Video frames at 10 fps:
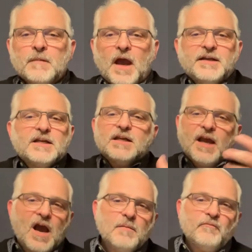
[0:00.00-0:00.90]
I didn't
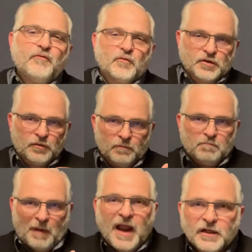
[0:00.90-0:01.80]
come for
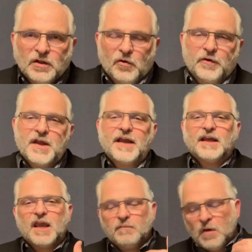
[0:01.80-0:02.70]
my glory. I
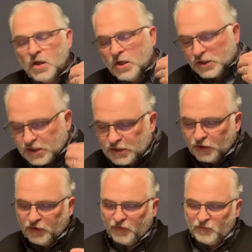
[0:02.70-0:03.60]
came to
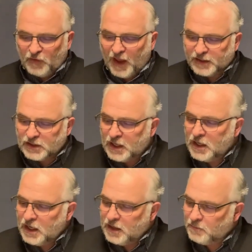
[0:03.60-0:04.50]
serve. In fact,
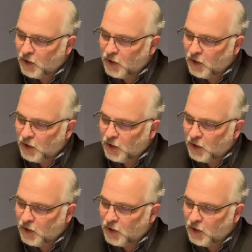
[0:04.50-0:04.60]
in